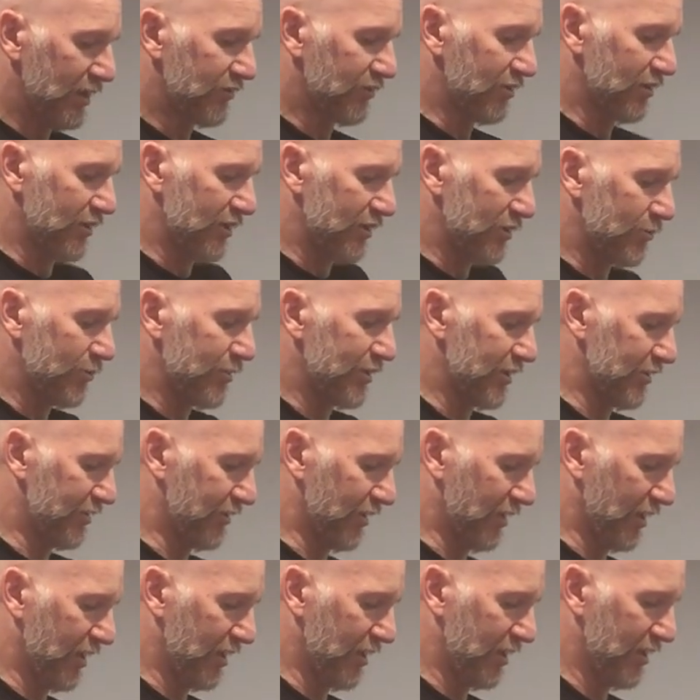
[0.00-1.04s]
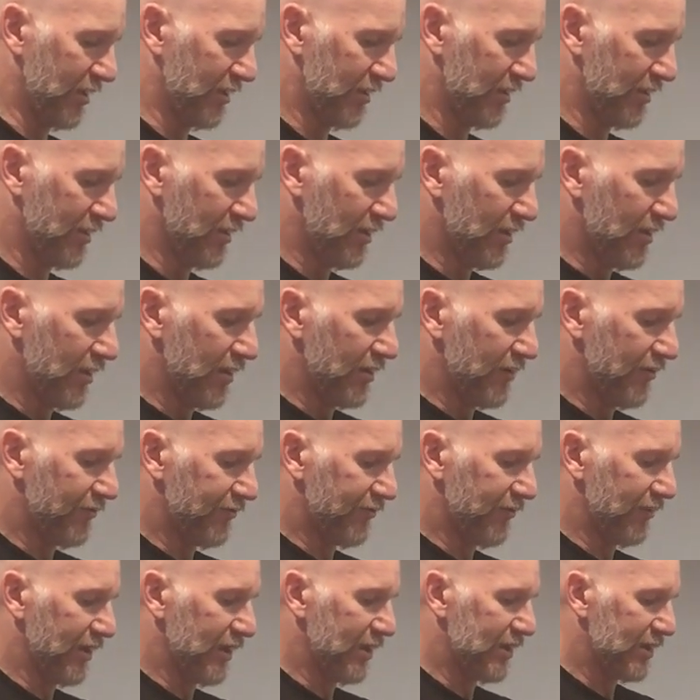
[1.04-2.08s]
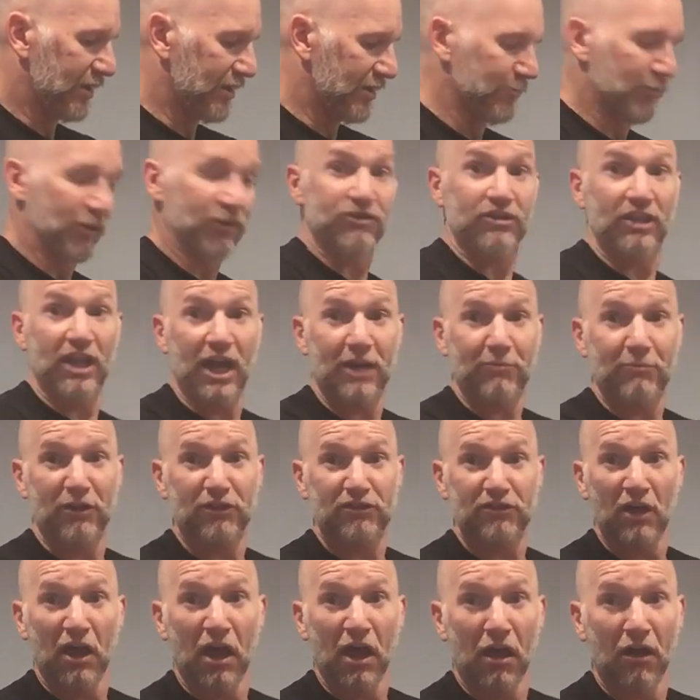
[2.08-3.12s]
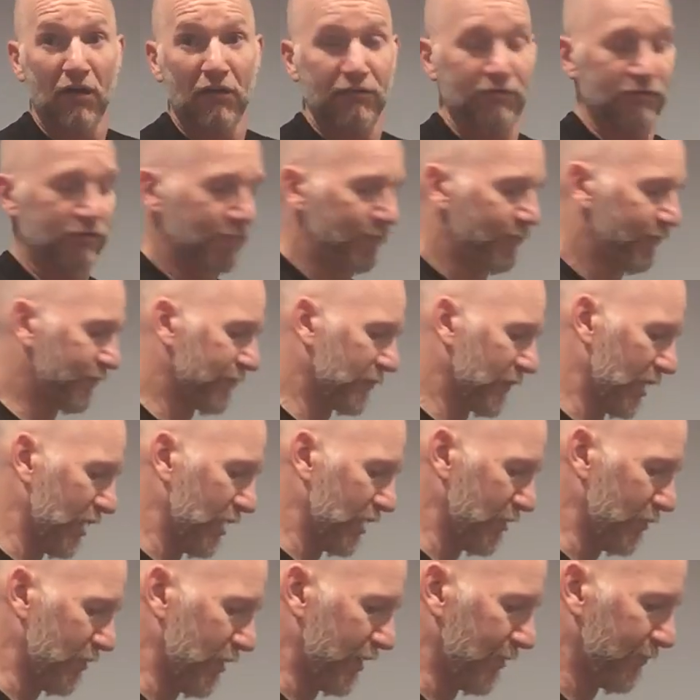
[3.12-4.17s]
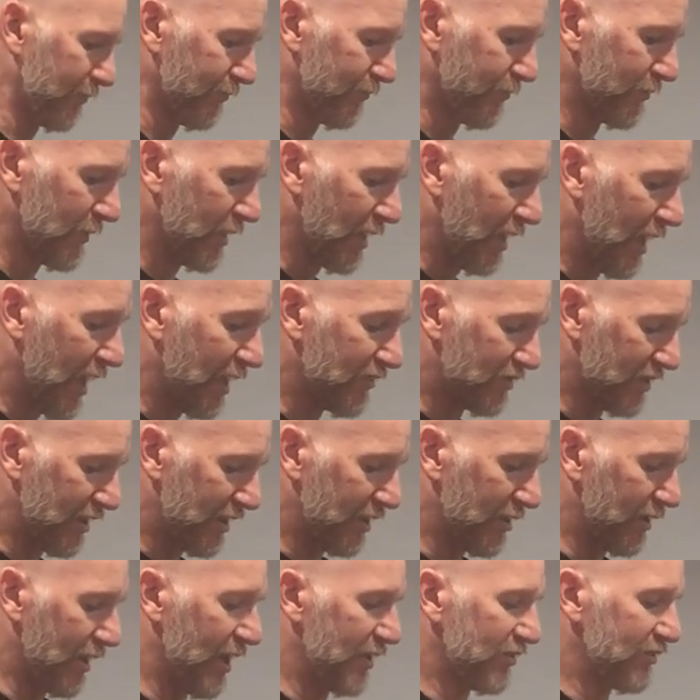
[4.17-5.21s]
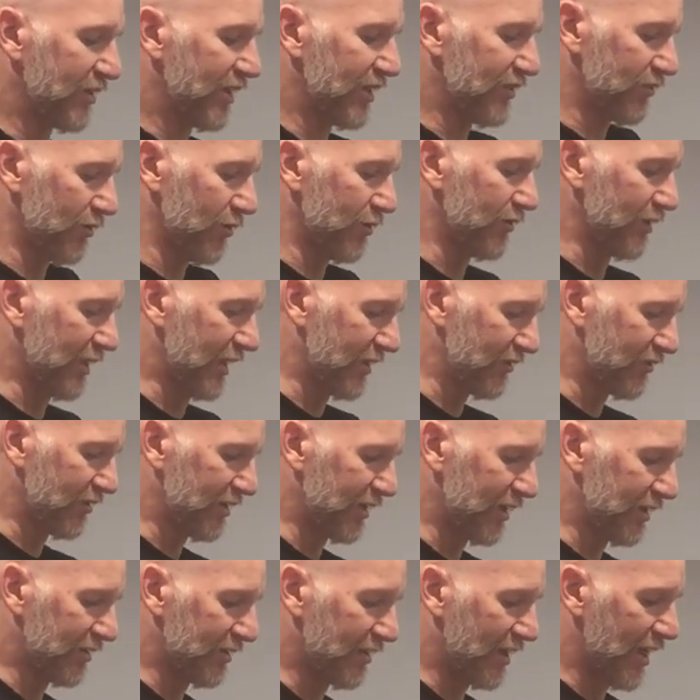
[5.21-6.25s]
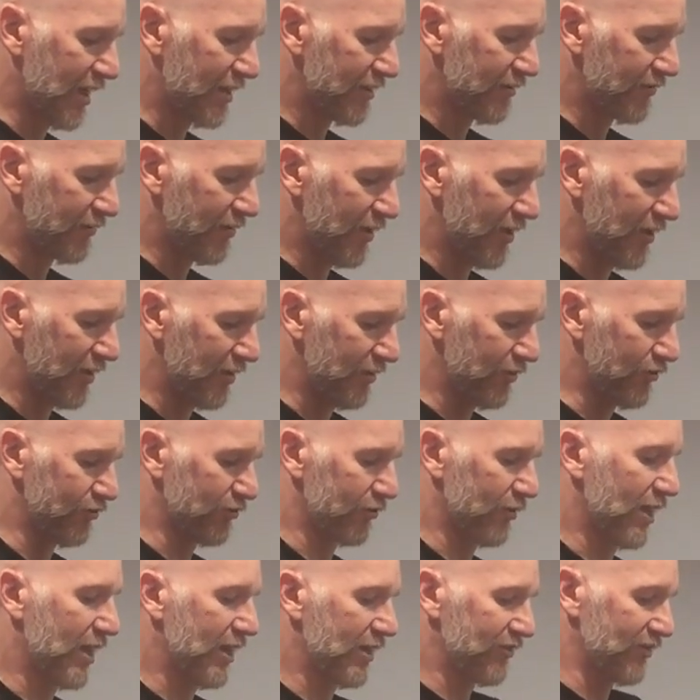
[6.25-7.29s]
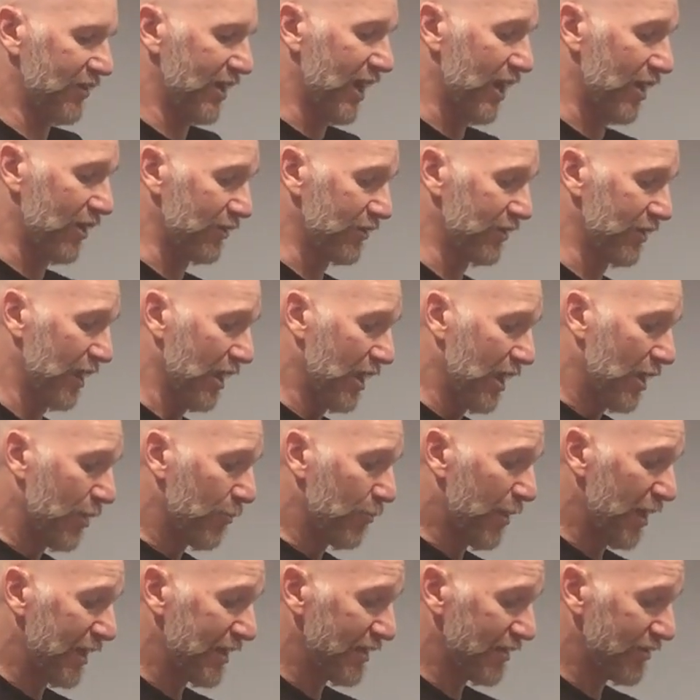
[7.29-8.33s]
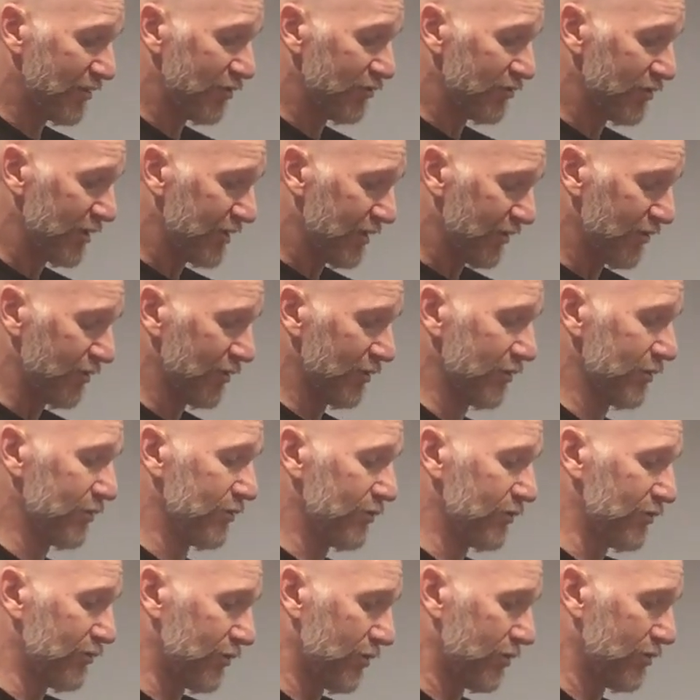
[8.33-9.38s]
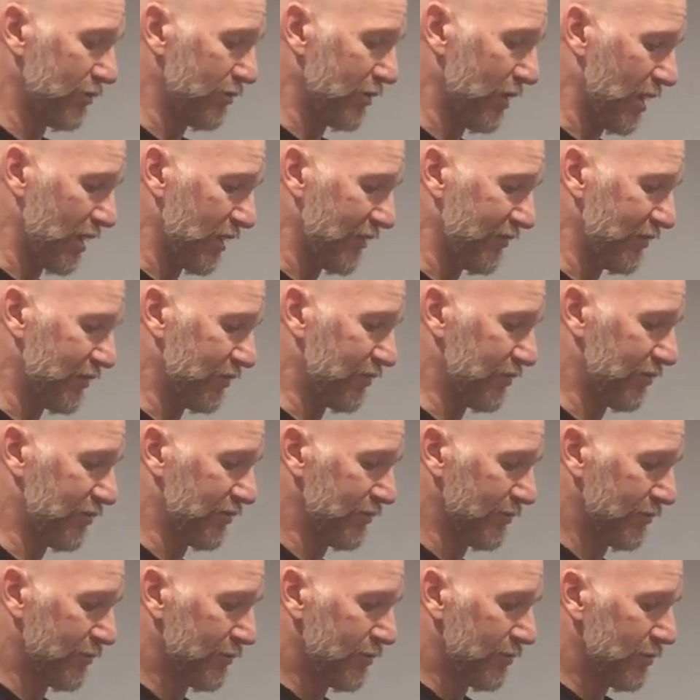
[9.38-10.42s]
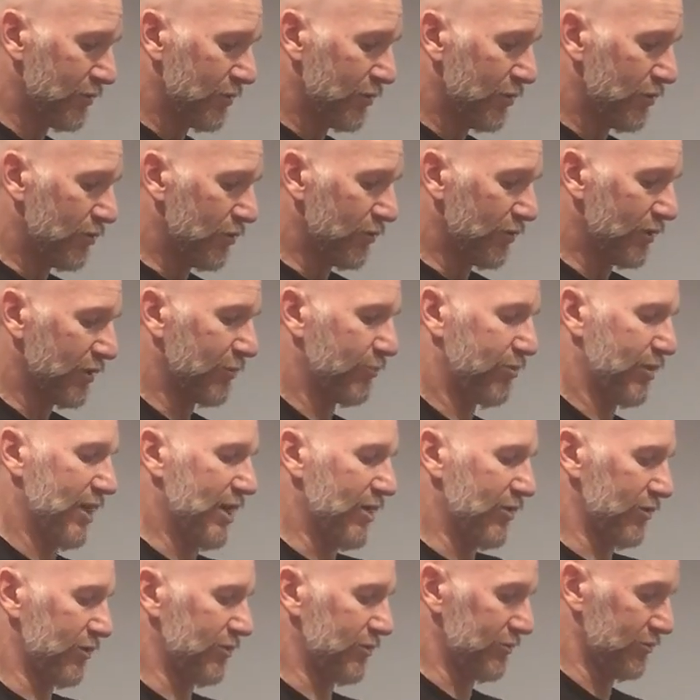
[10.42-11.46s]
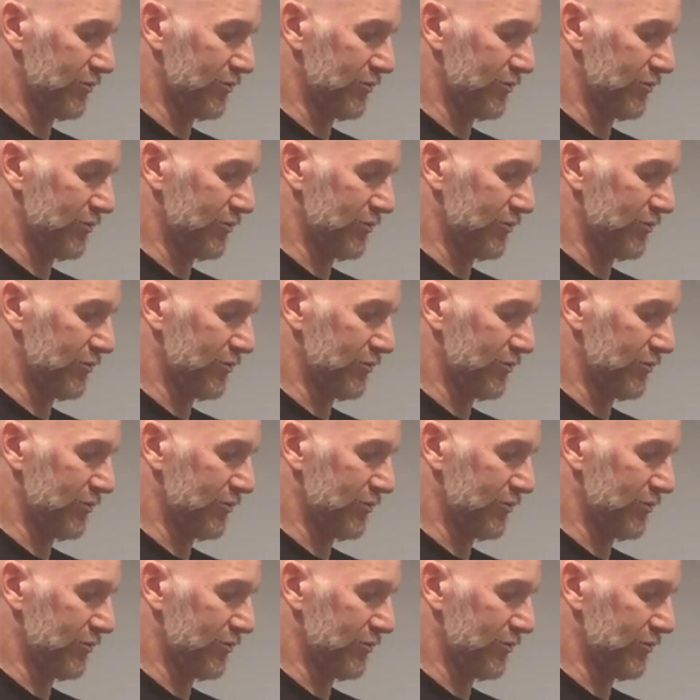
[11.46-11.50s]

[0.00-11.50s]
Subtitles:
gets a little bit flaky, much like myself. Anyway, as it gets old, it kind of dries out. But it usually doesn't lose a whole lot of its holding power.